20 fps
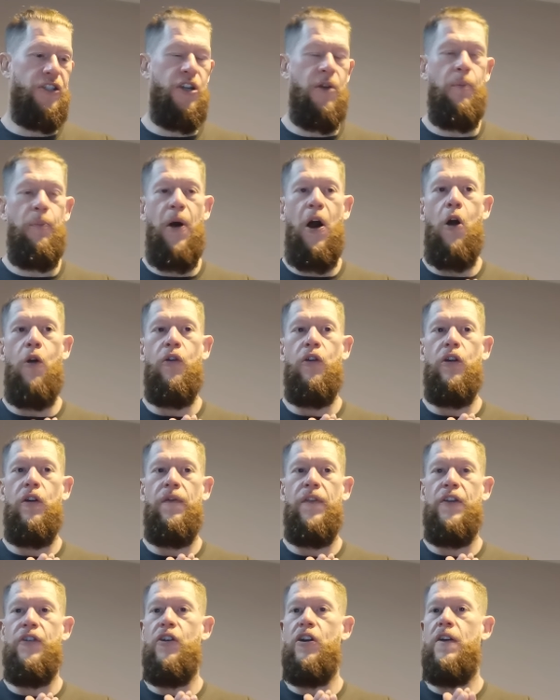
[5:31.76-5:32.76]
component
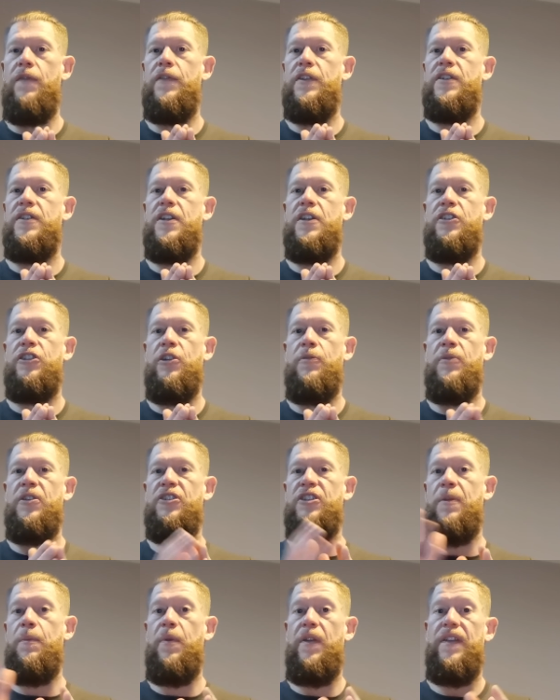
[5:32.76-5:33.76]
of the nervous system, the
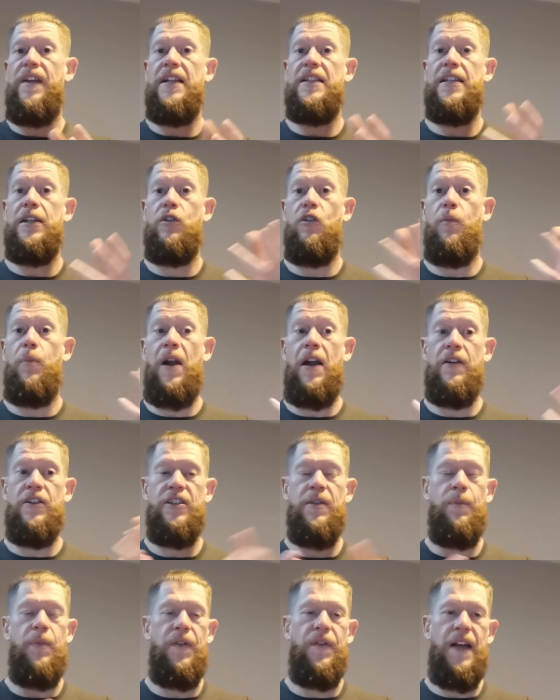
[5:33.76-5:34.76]
sympathetic or
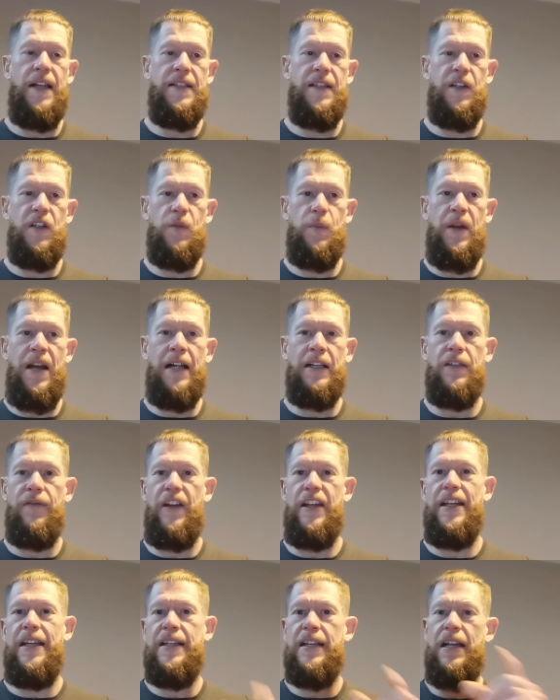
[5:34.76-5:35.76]
parasympathetic, has been
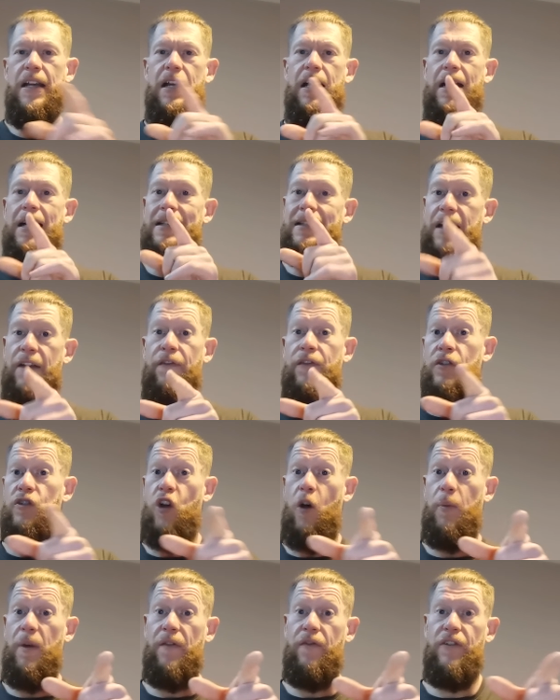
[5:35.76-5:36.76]
activated. Different
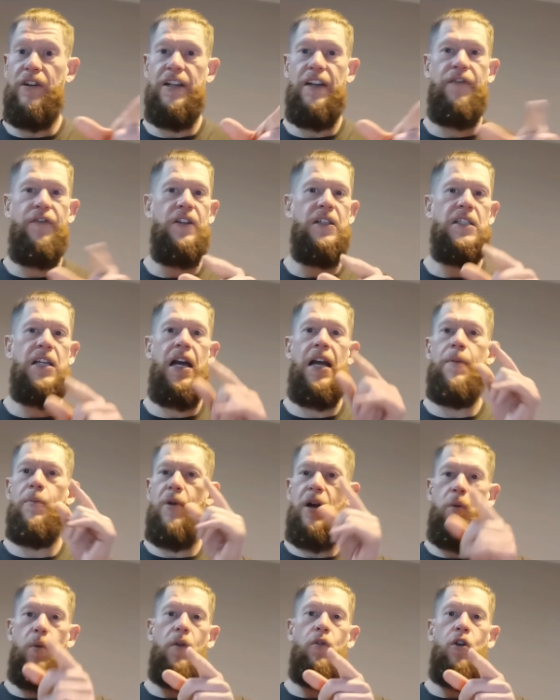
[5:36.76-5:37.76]
topic for a different time,
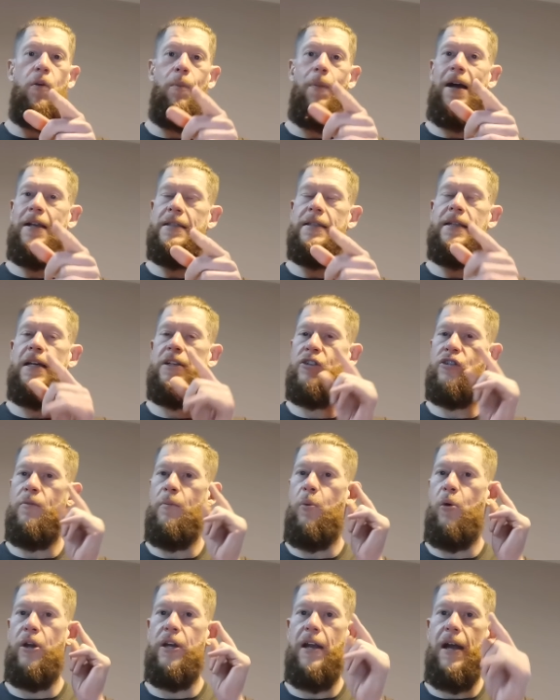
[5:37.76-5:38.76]
but I will come back to that at some
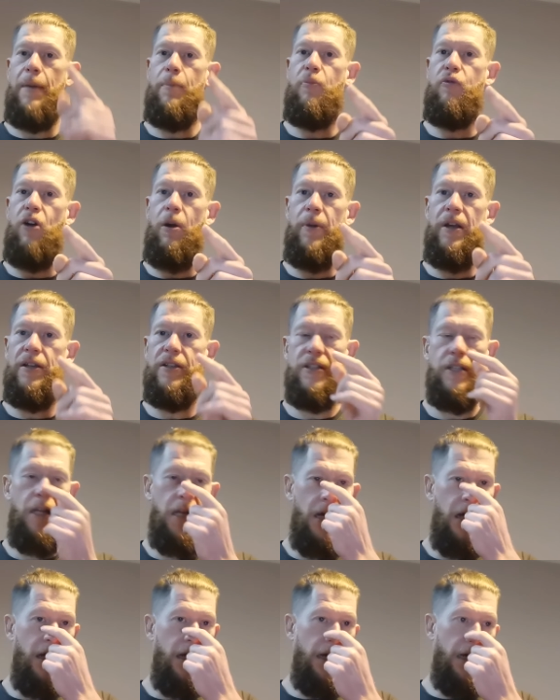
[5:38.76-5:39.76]
point, I promise.
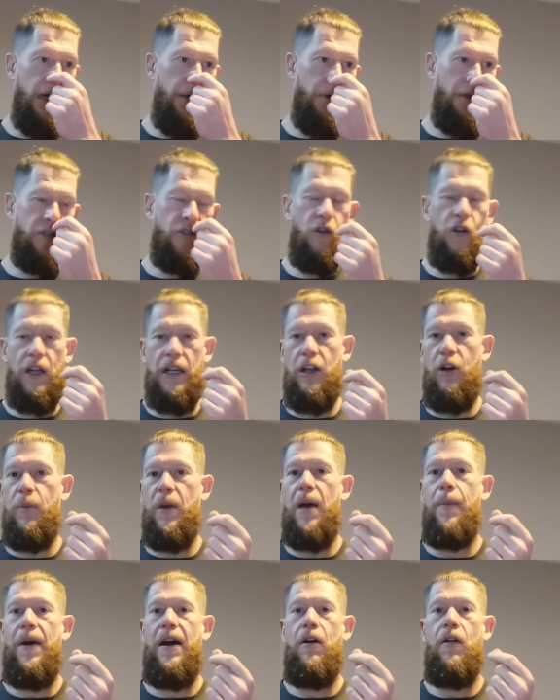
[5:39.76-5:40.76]
I'll talk a little
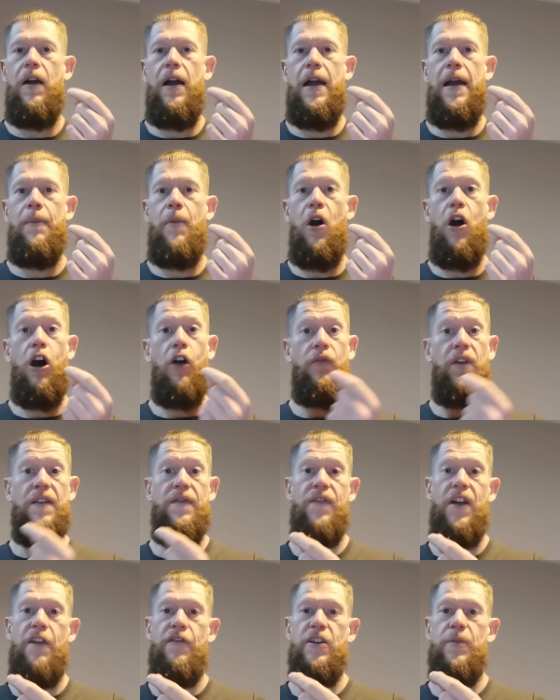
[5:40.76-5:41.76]
bit about heart rate
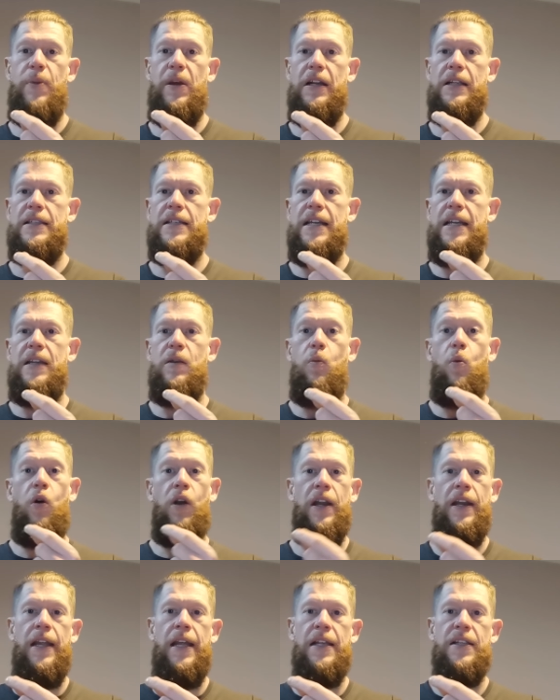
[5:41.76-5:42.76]
variability,
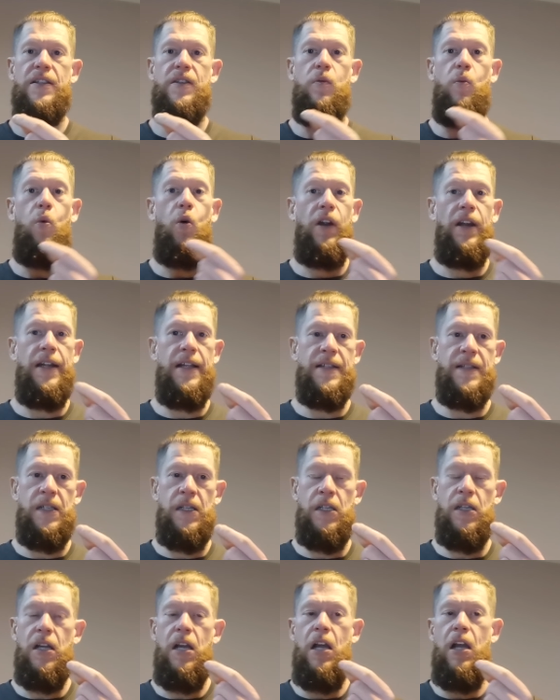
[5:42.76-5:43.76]
what it is, what it
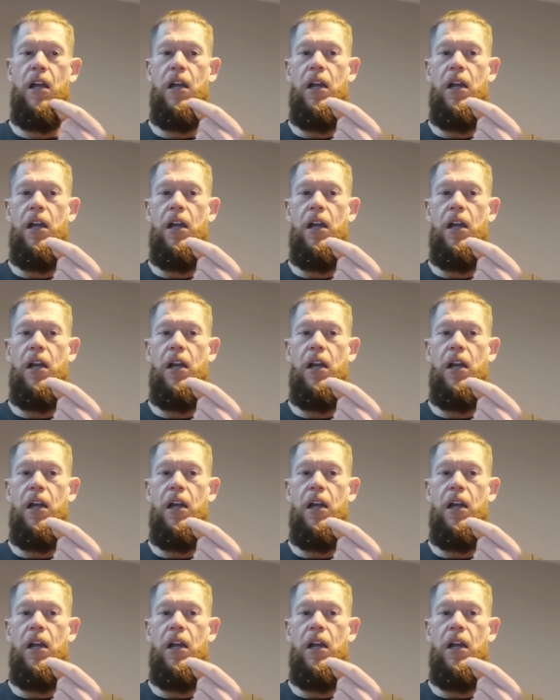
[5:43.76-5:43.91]
isn't,